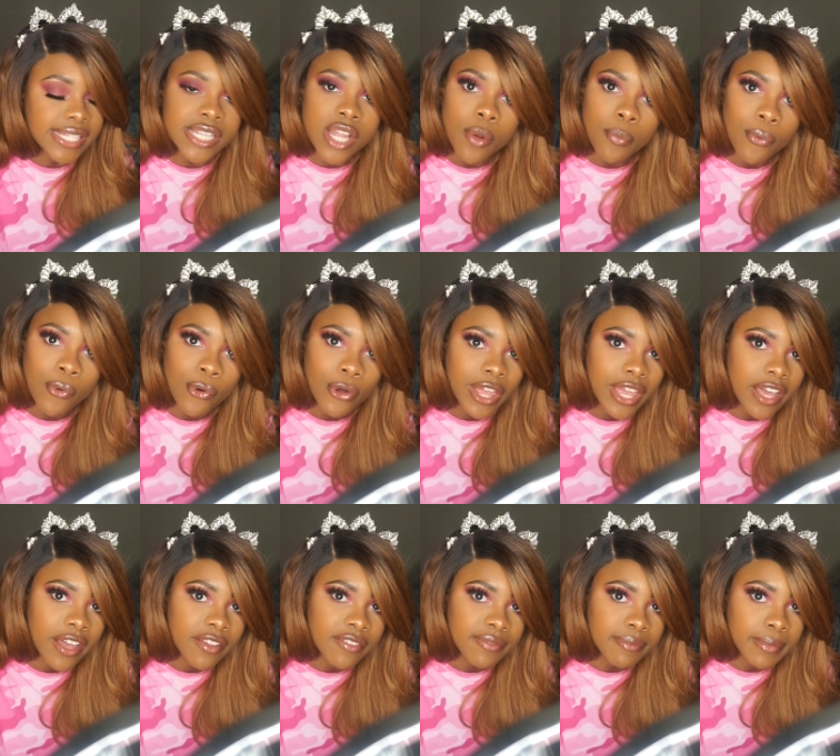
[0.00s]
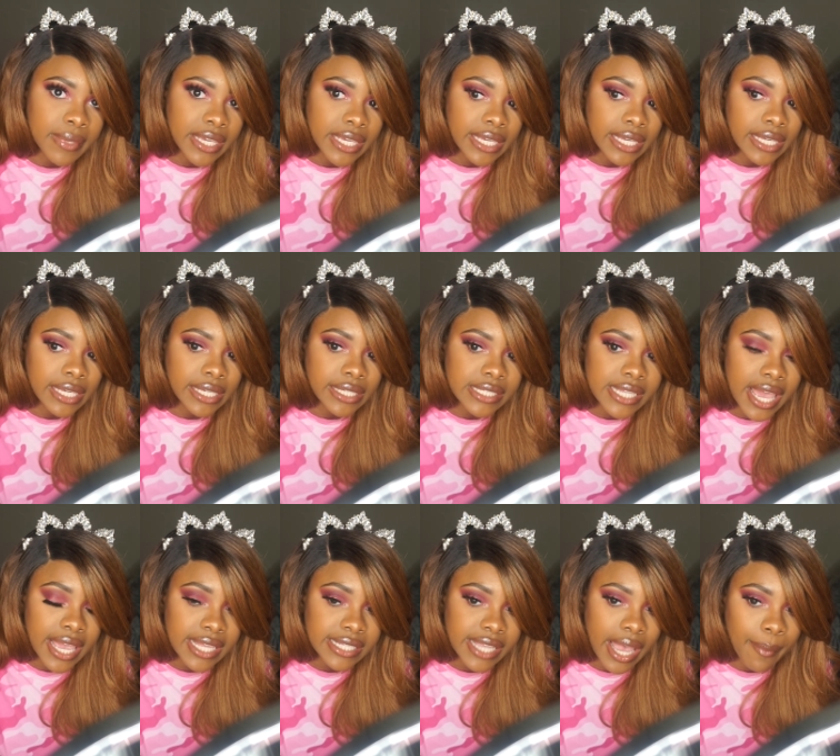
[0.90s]
it's no point of me
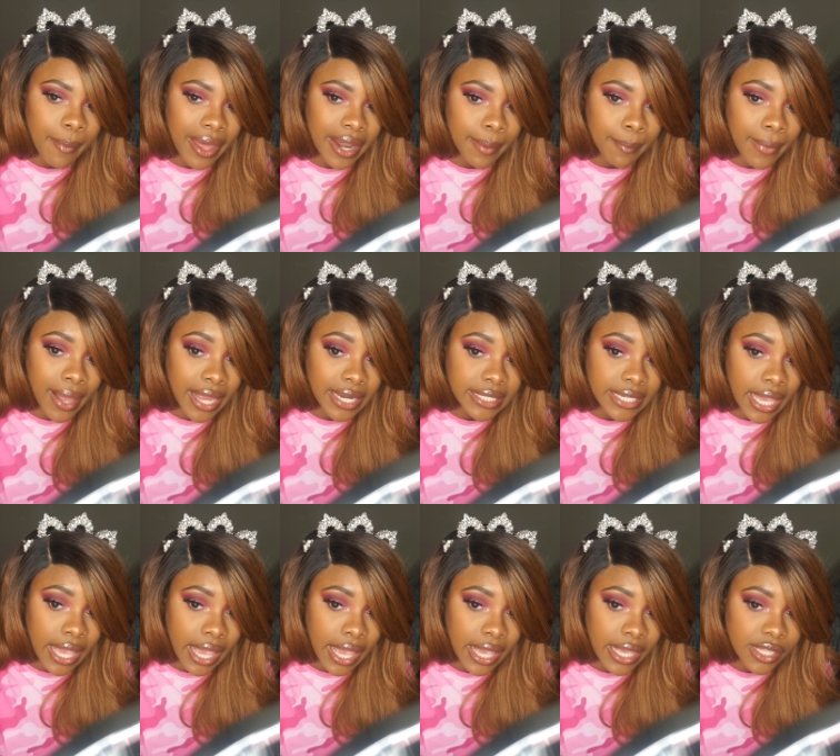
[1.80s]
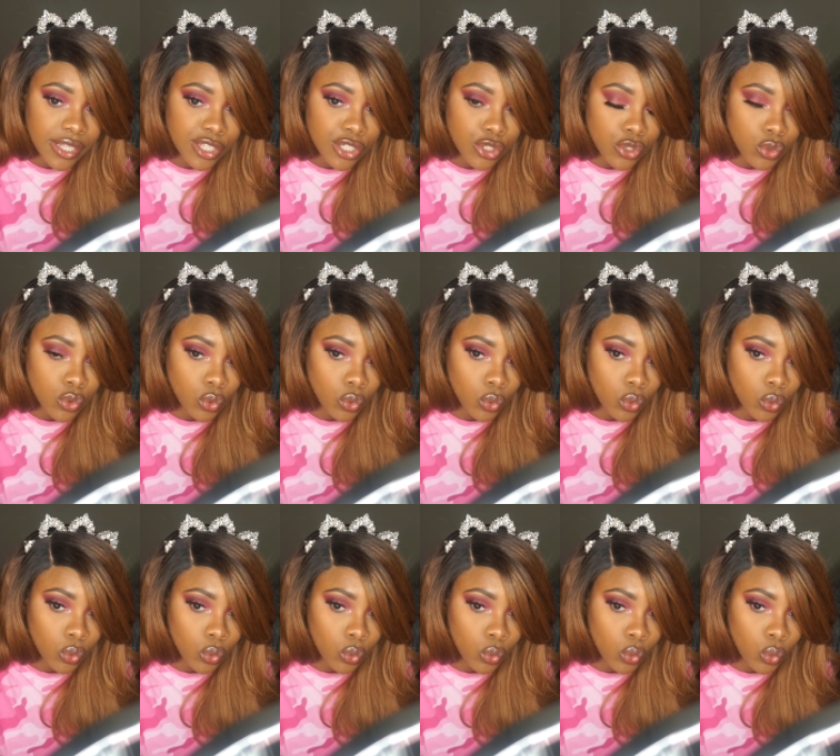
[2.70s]
taking time out of my day
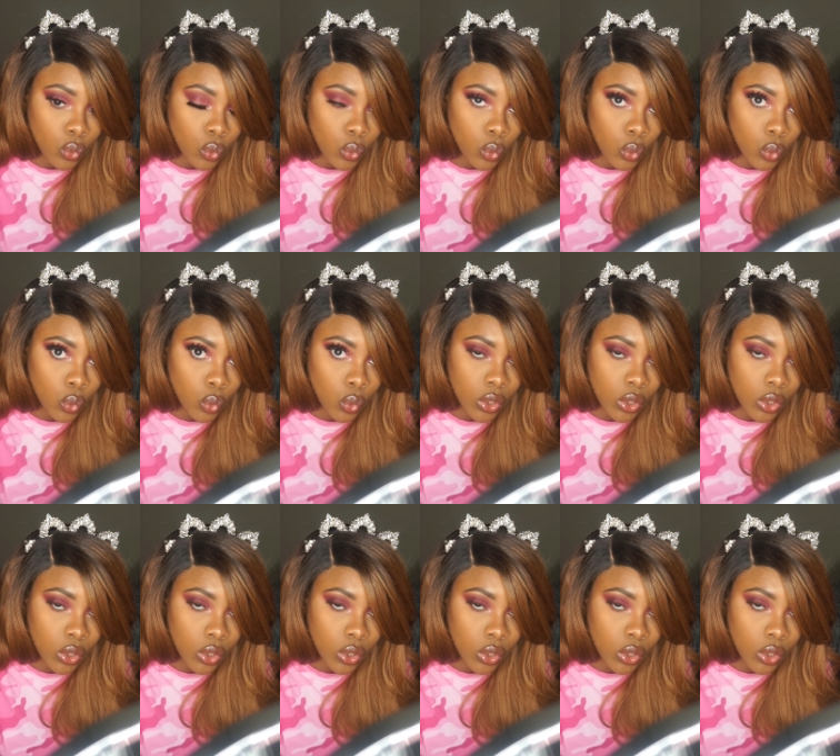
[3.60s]
to